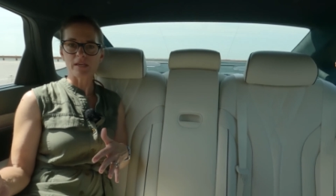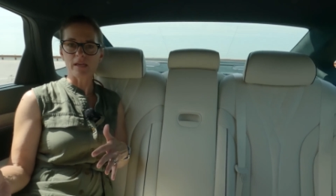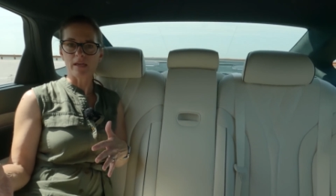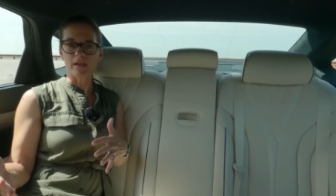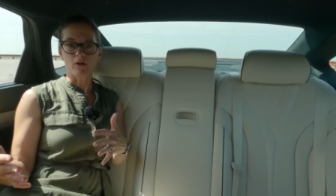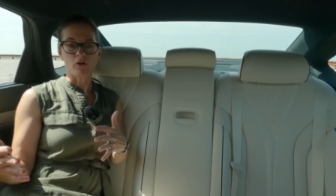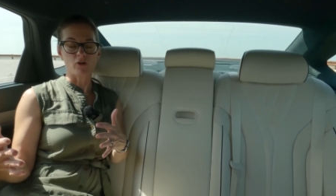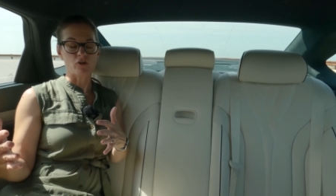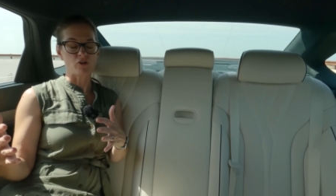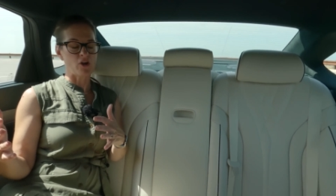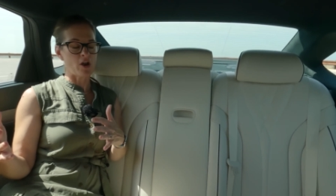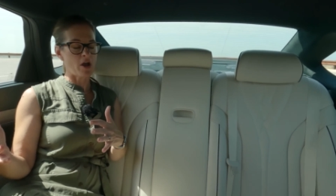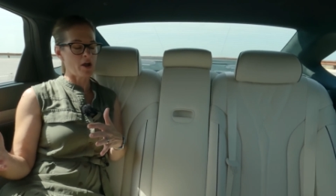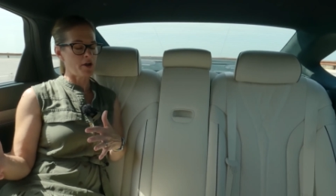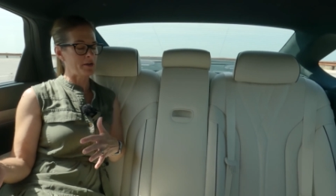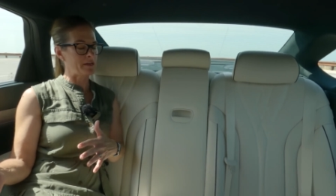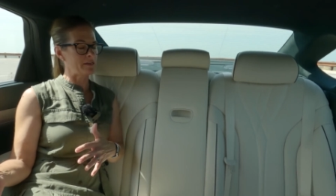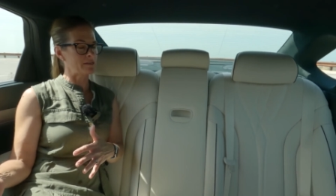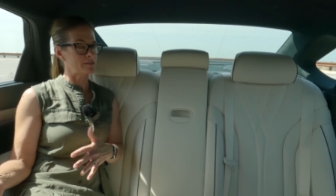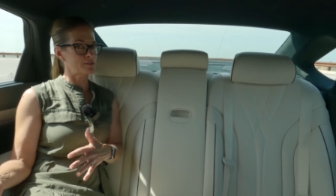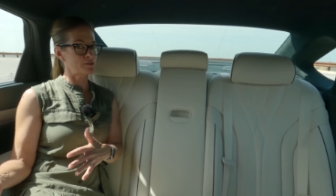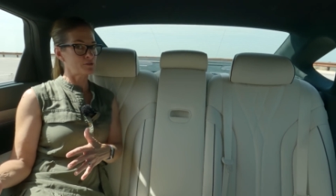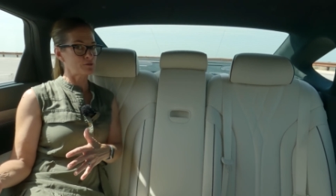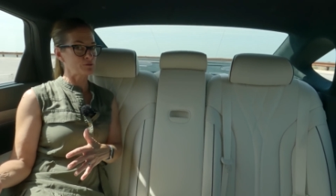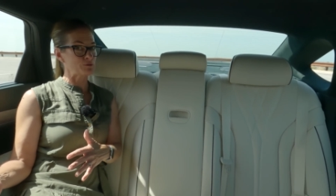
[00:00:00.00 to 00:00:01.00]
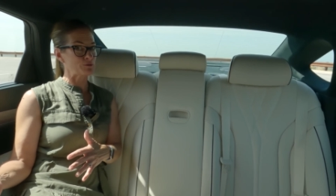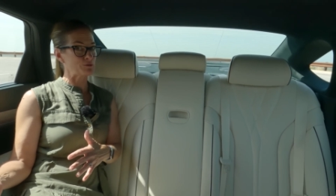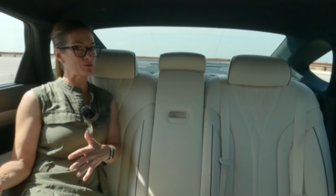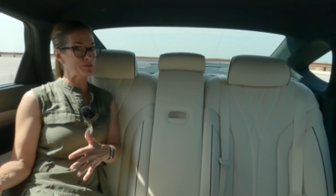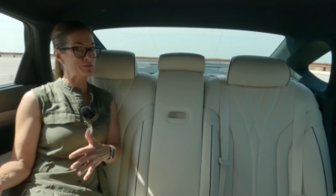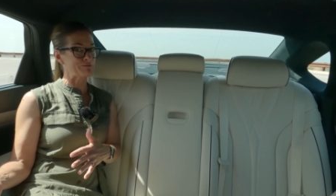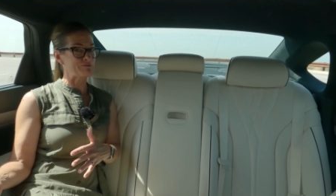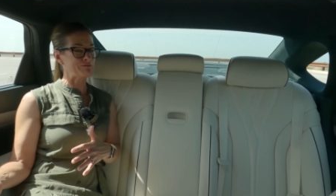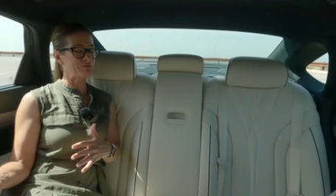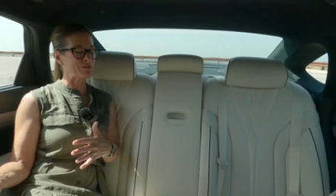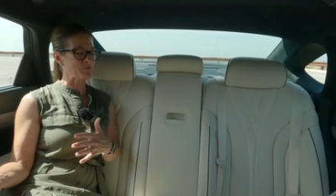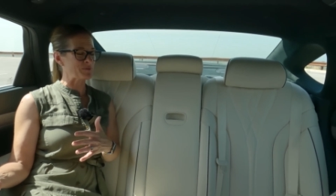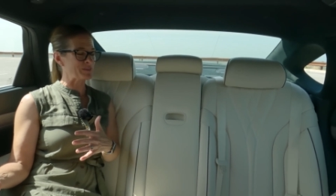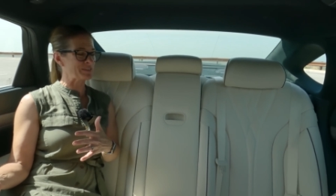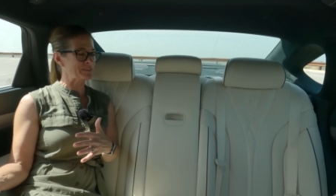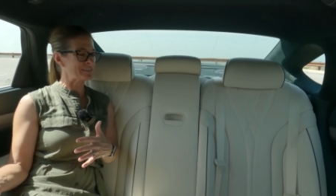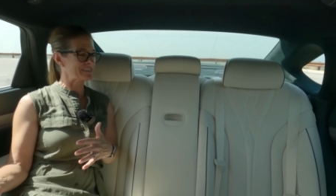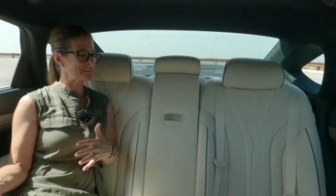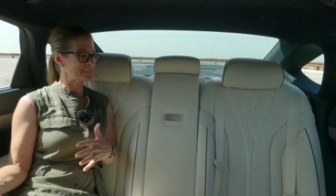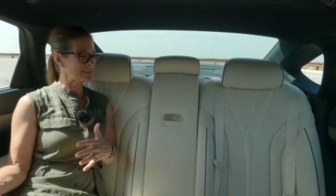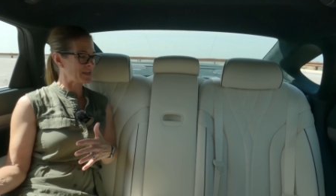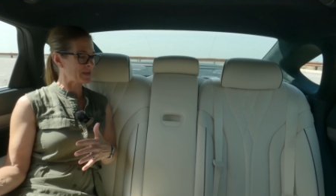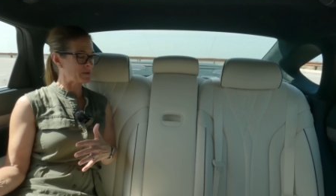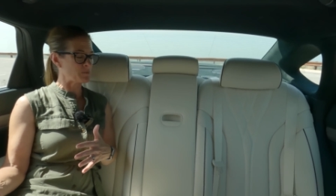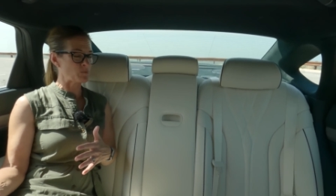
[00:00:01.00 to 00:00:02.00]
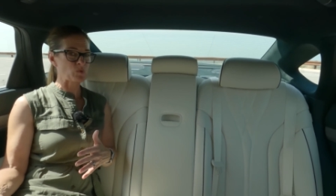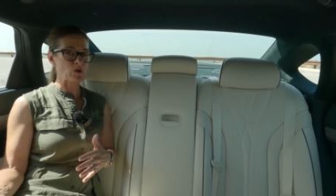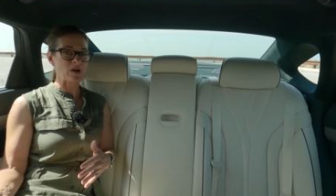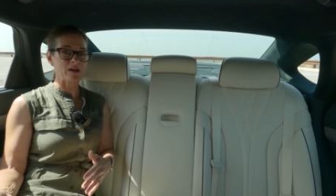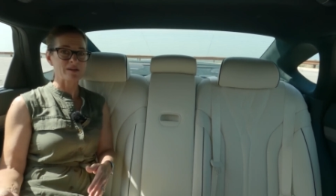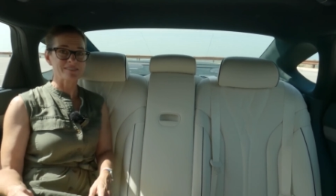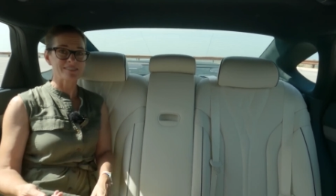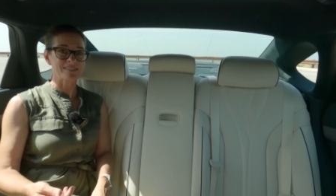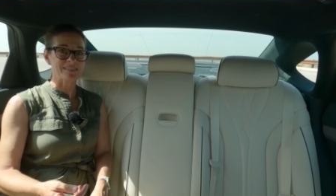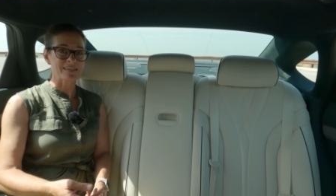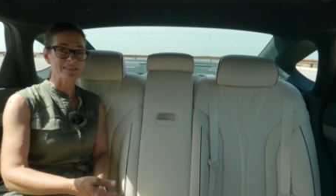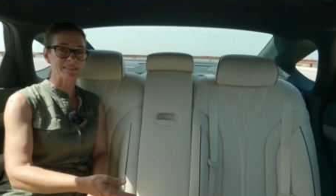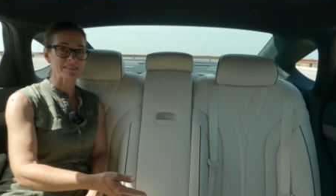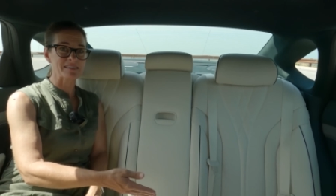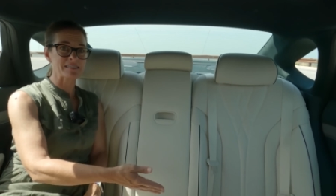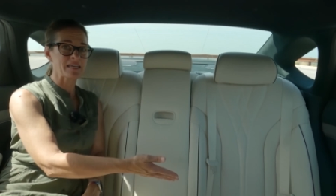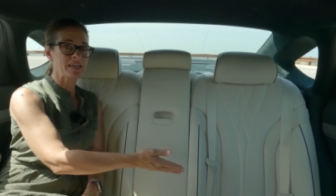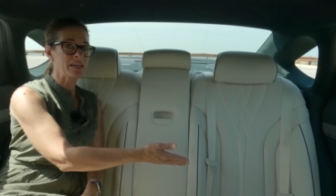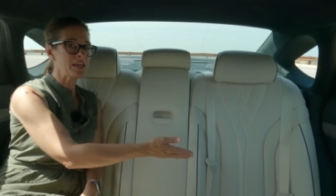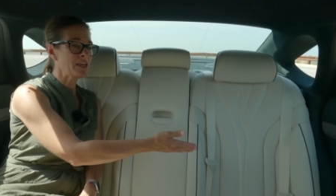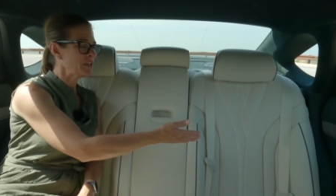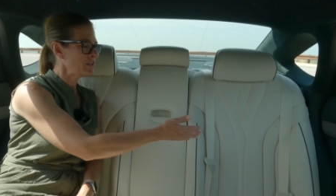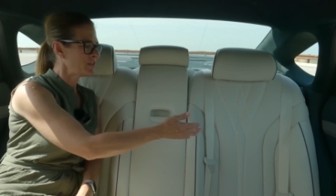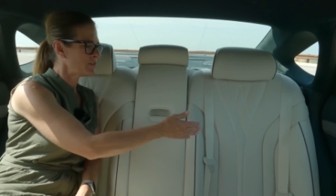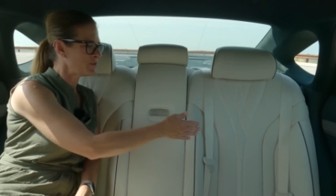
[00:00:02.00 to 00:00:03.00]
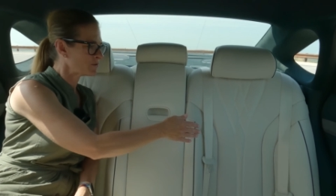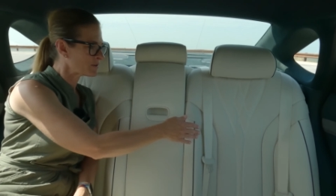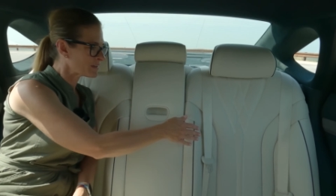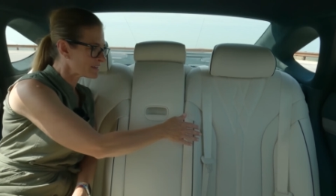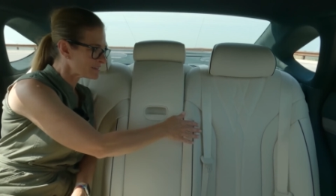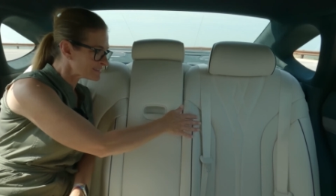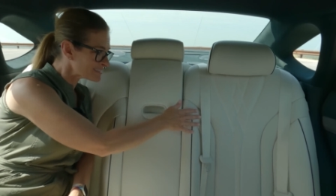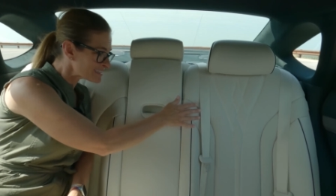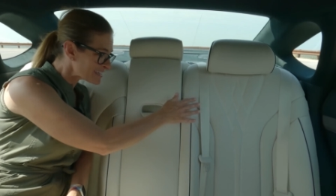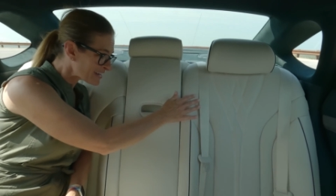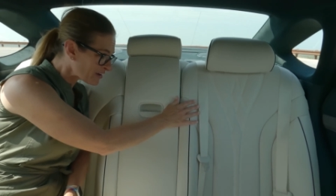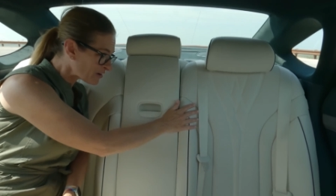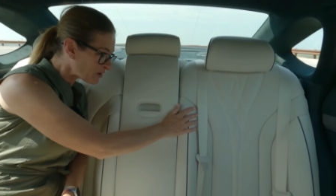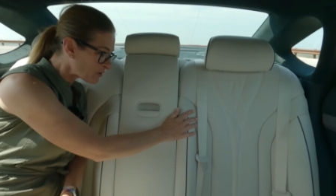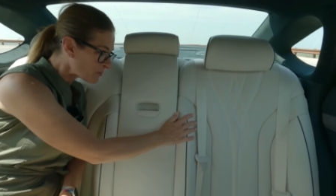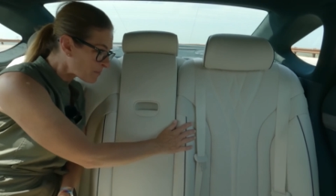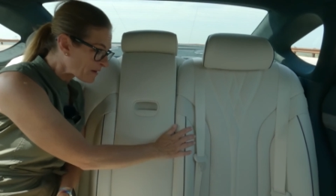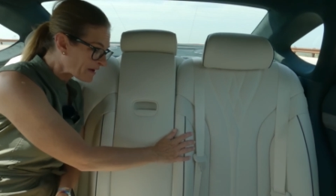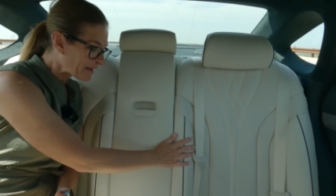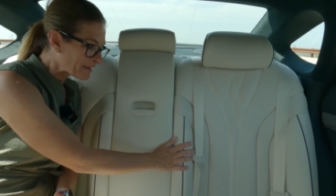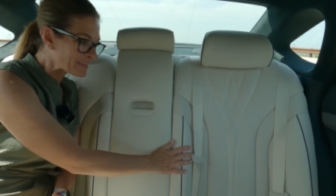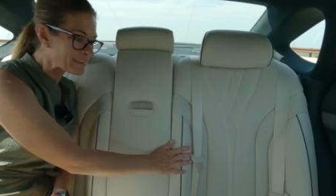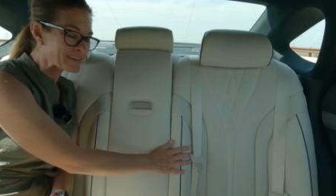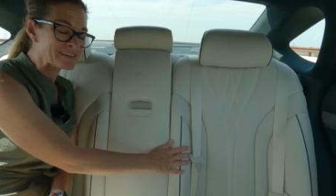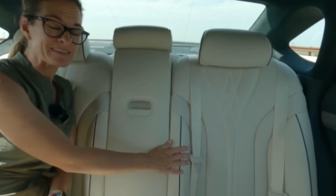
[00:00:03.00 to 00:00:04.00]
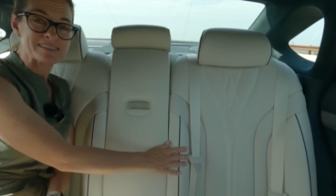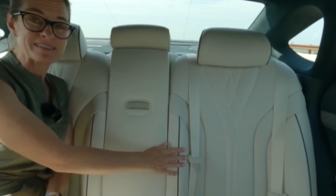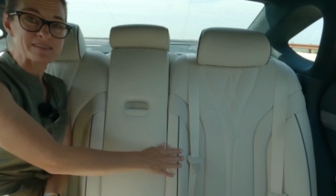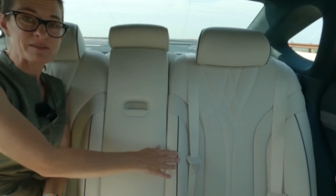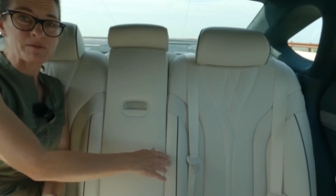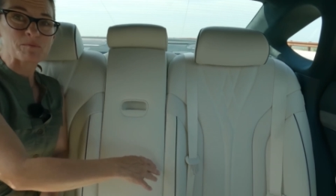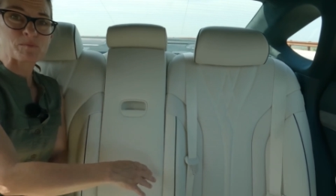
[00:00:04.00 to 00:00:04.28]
and are not excluded from the design process. You can tell by this